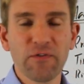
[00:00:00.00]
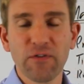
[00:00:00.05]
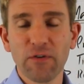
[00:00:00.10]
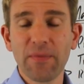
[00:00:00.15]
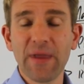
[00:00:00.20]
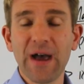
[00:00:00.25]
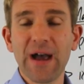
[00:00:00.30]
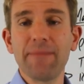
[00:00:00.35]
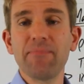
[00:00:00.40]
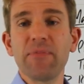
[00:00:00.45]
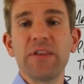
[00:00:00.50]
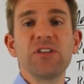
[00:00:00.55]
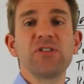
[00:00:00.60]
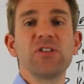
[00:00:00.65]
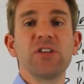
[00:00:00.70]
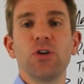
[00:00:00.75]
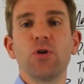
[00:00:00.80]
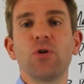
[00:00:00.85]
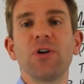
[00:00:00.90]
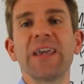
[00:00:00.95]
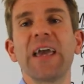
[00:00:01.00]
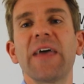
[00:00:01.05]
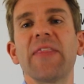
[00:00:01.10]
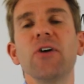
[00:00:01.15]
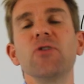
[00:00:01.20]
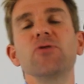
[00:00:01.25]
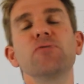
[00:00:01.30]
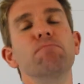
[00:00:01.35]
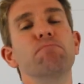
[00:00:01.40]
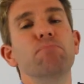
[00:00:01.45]
from that is that you can get
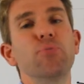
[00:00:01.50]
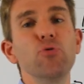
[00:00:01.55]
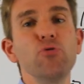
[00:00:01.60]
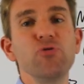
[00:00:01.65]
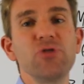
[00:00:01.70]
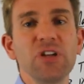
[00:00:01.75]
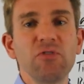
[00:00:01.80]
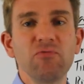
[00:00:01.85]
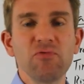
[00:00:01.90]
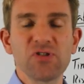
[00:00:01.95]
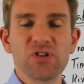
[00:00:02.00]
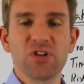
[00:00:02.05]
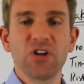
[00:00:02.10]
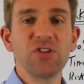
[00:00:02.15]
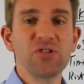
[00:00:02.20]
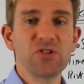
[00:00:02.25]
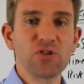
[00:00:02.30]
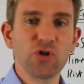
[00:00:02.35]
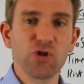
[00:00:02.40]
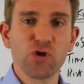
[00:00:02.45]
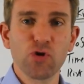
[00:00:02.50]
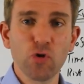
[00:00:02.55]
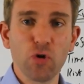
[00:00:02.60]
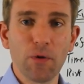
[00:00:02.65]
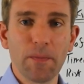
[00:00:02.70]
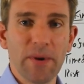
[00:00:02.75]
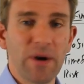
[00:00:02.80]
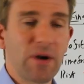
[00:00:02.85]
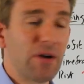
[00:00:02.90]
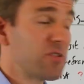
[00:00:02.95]
those boosted returns in a
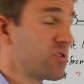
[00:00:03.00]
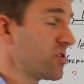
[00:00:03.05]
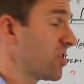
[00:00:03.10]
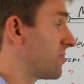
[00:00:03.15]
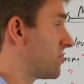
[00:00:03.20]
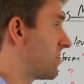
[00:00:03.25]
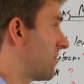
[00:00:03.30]
short period of time.